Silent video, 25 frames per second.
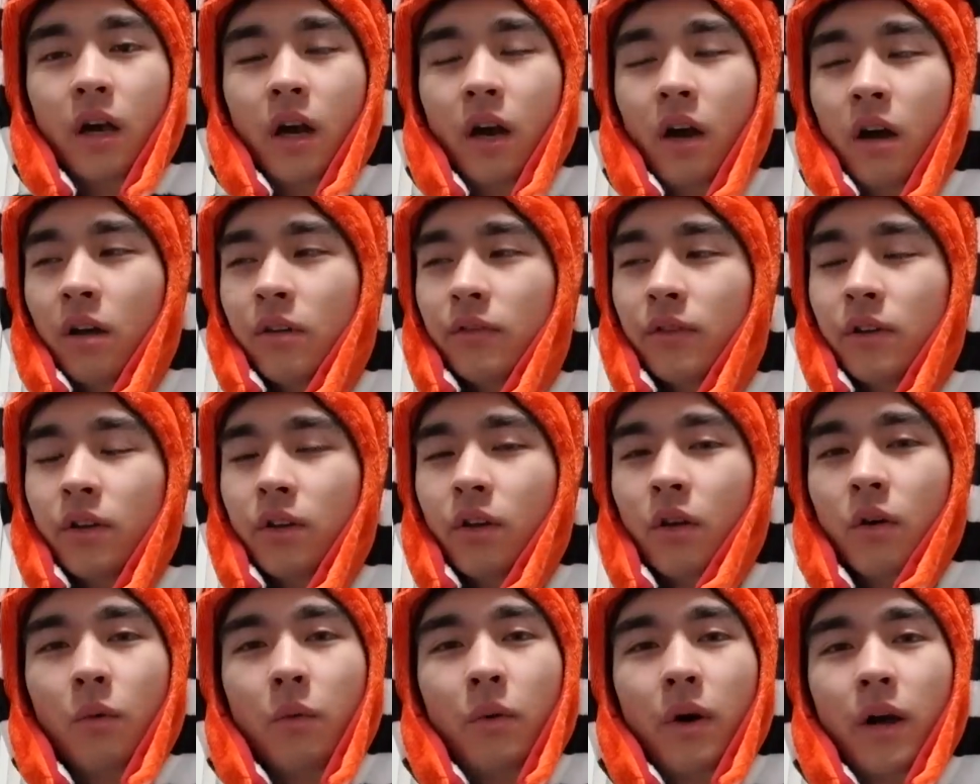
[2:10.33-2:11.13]
I don't even
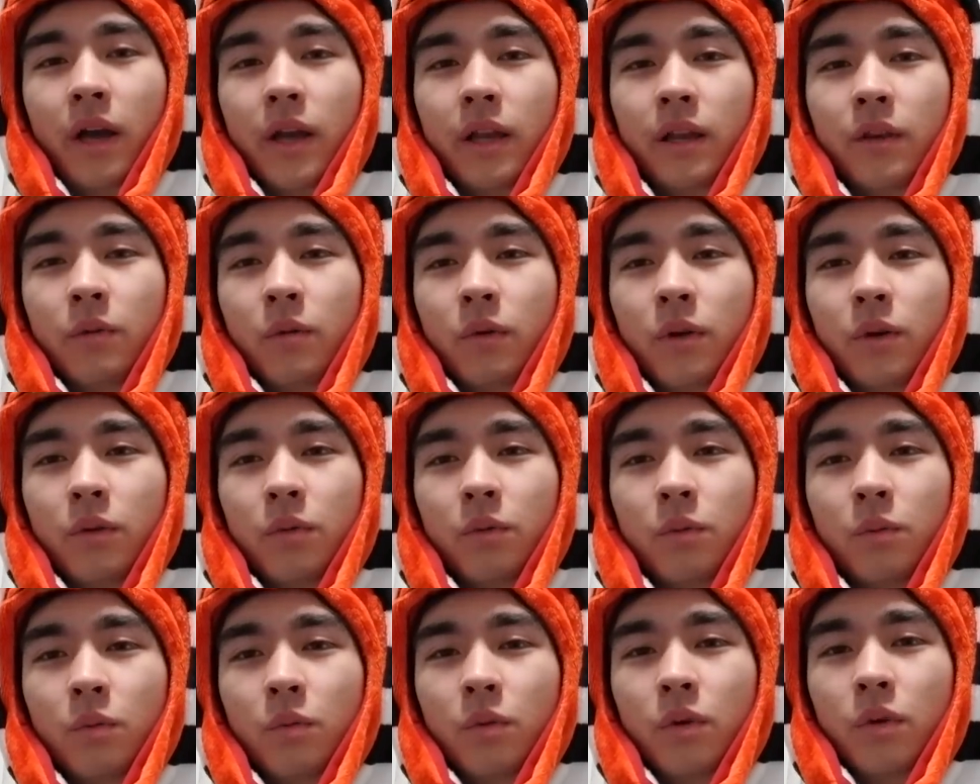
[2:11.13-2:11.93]
know why
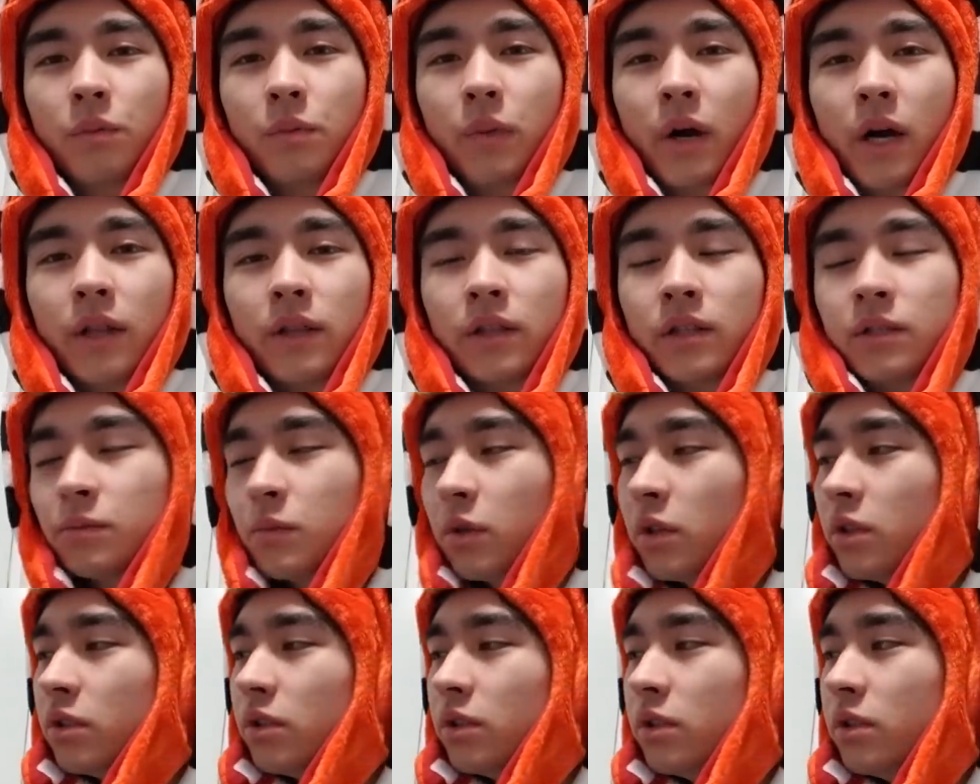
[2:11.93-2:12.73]
anyone would buy this
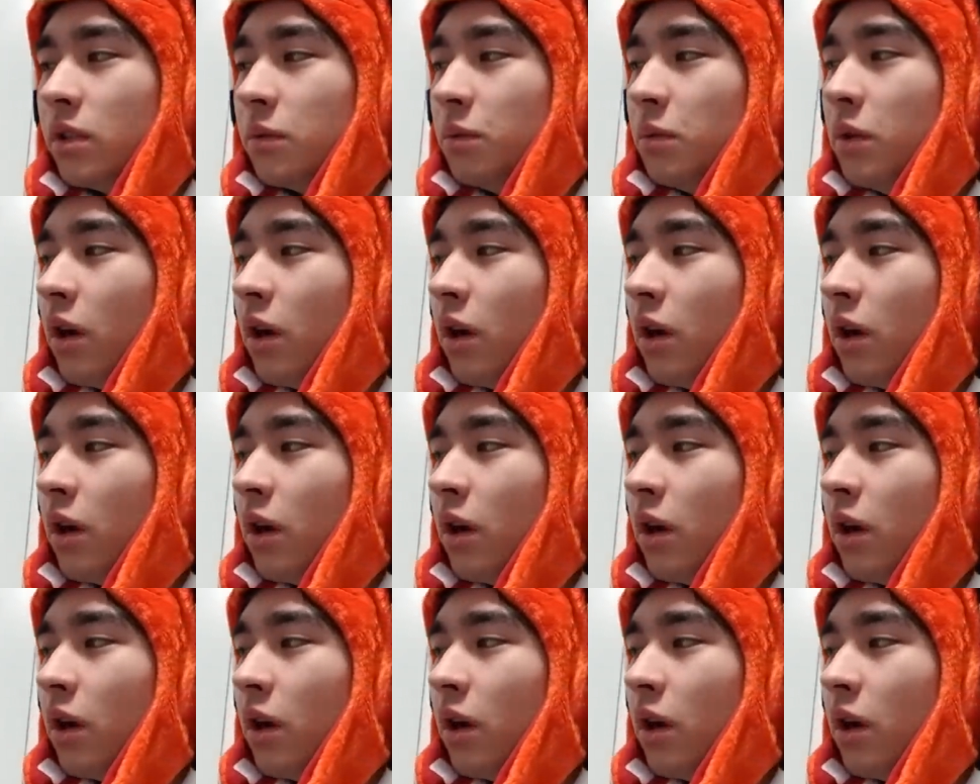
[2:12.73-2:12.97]
merch, to be